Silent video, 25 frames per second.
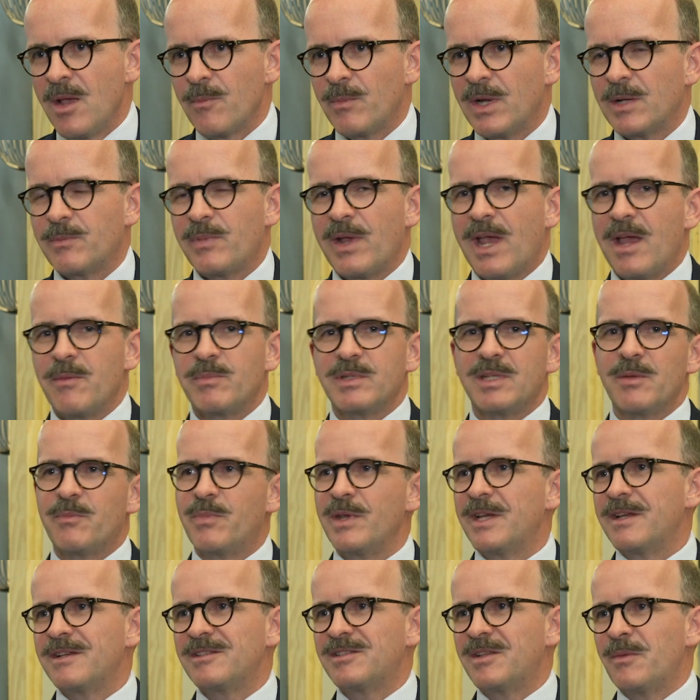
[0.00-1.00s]
But perhaps the
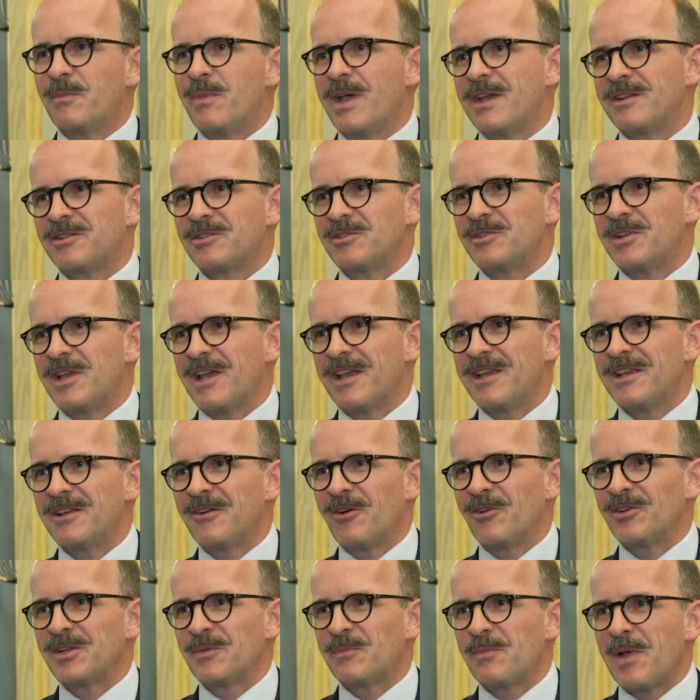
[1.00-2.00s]
biggest debate today
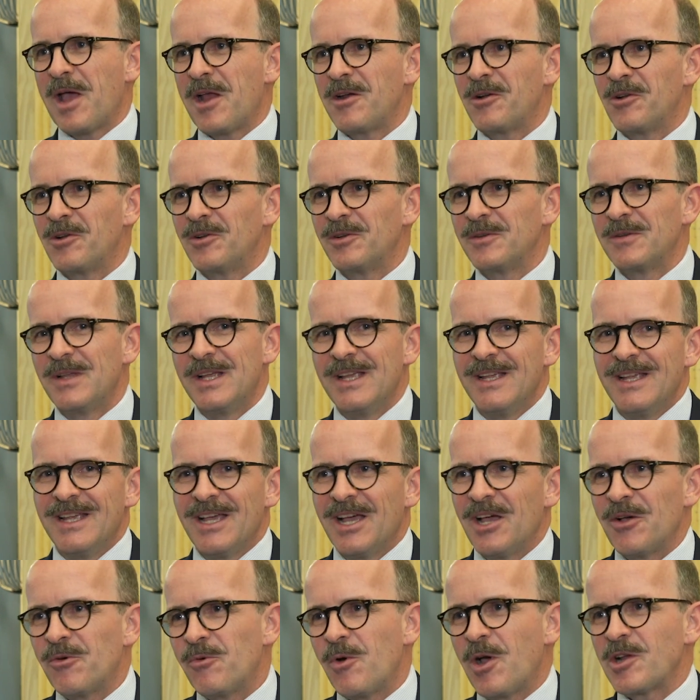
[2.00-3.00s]
on the panel
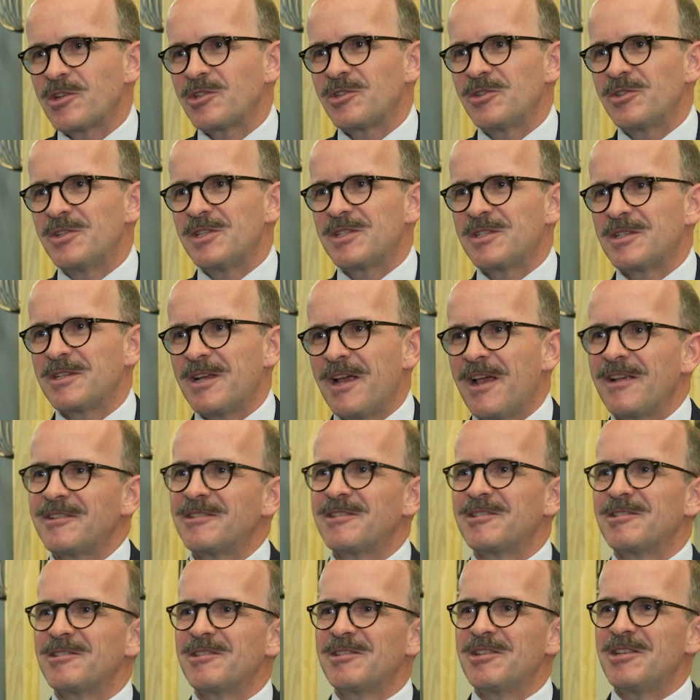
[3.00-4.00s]
was to
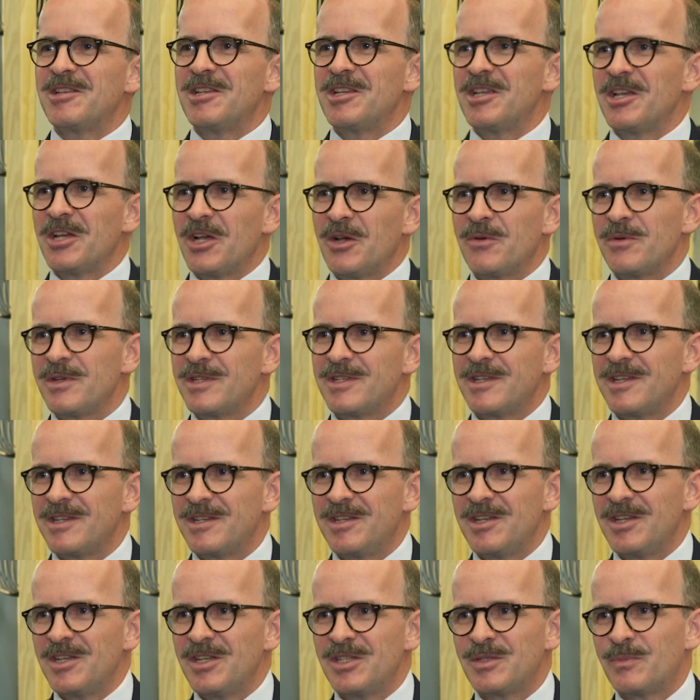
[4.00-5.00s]
discuss the
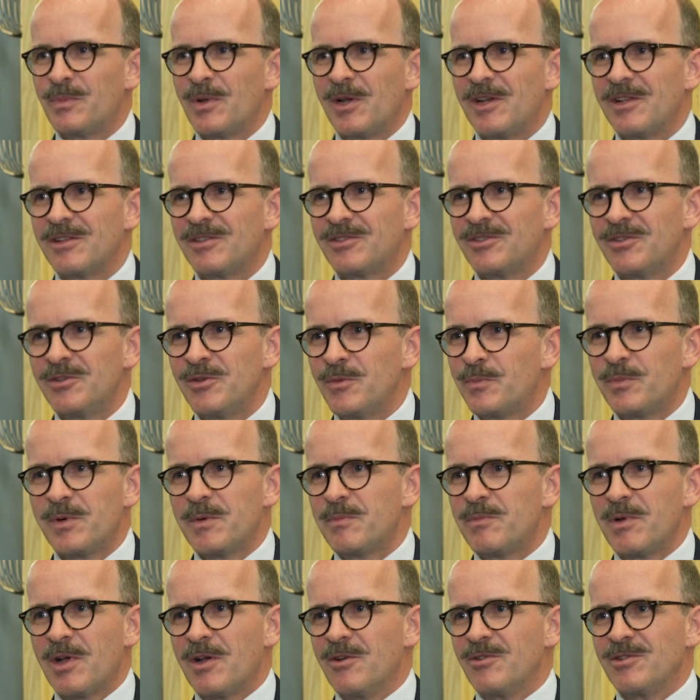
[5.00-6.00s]
OECD's Pillar 2
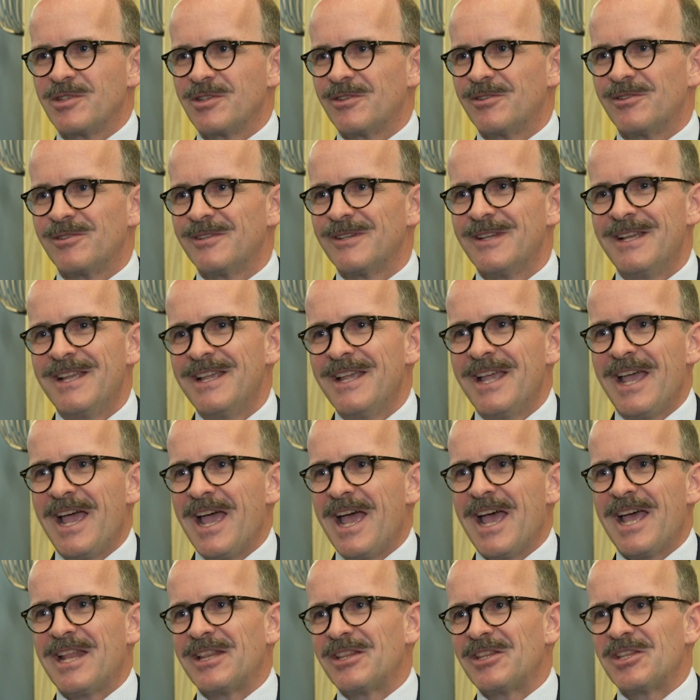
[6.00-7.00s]
proposal
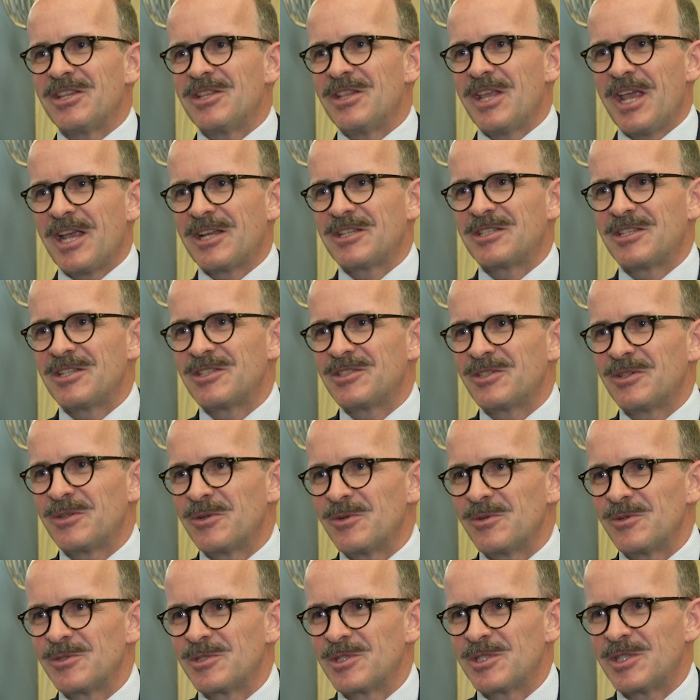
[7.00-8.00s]
and the nexus
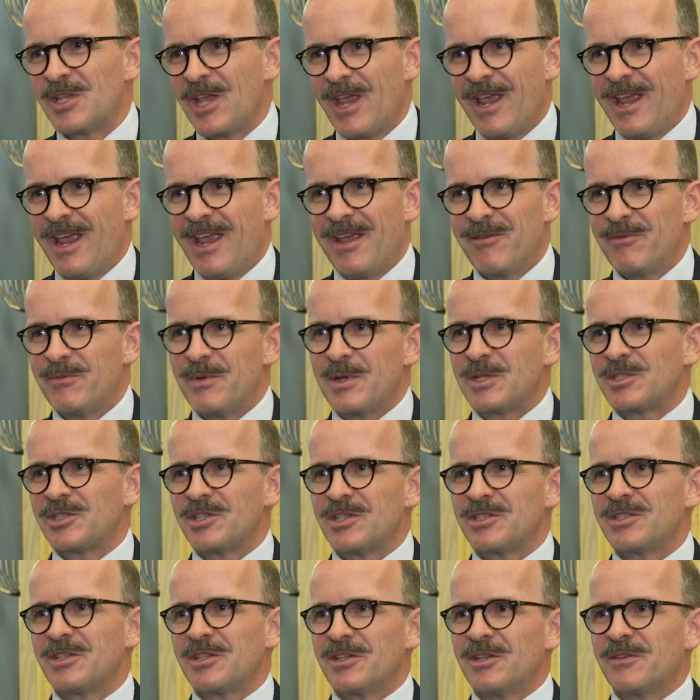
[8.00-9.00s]
rules there, which
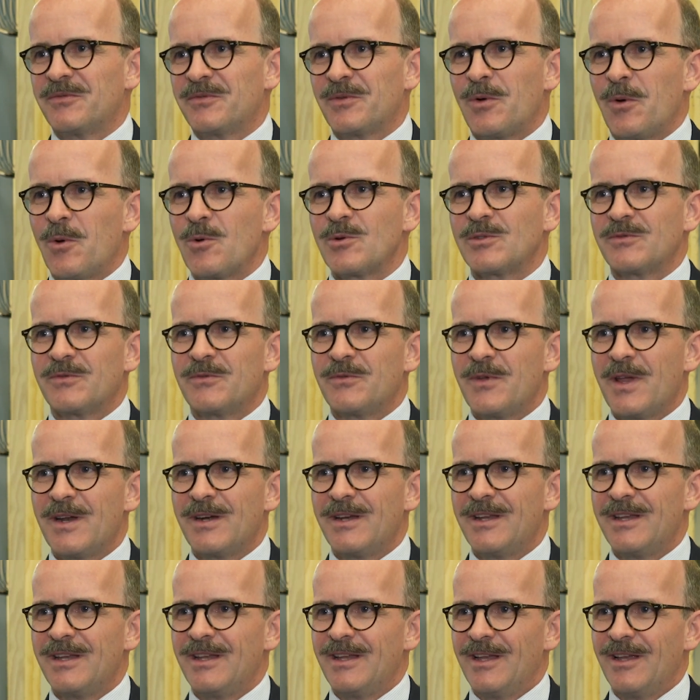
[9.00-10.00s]
is, of course,
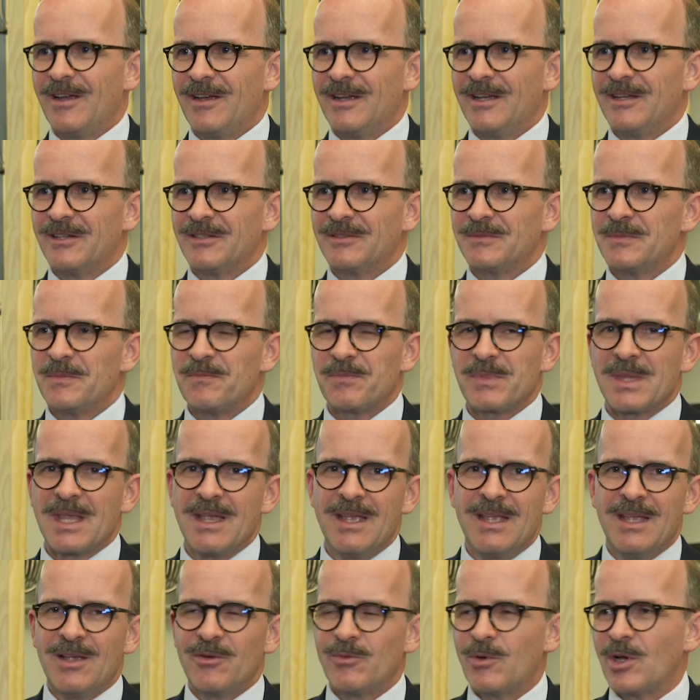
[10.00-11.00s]
very,
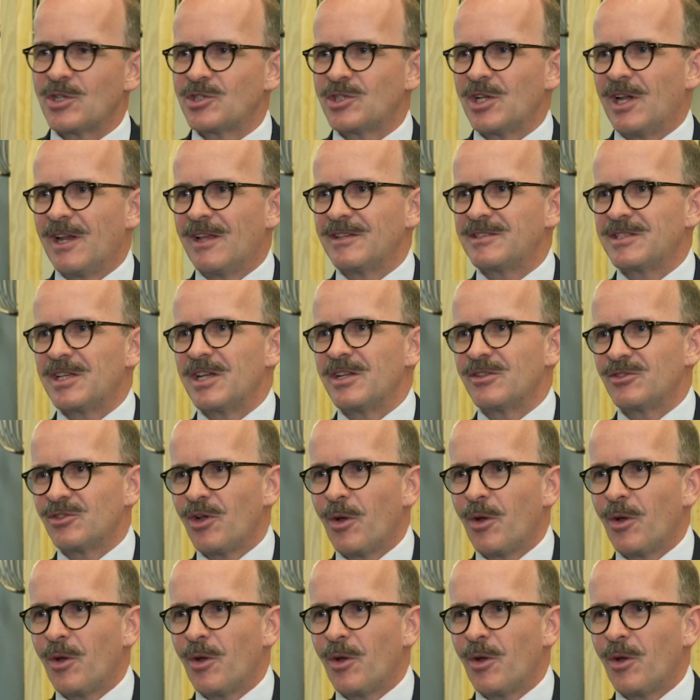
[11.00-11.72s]
what shall I say,